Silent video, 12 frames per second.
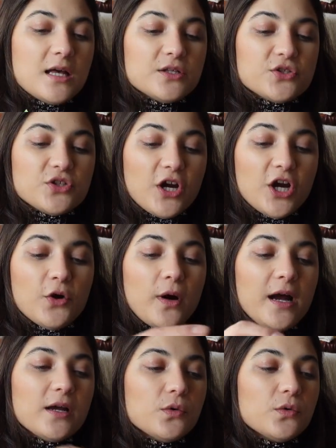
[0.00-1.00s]
So
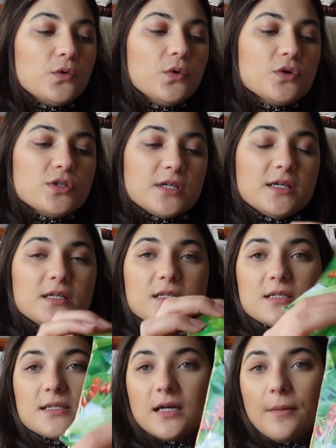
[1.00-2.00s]
I ordered
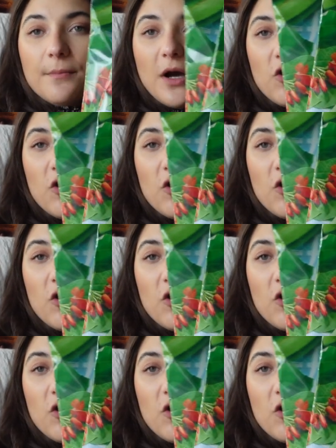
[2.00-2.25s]
some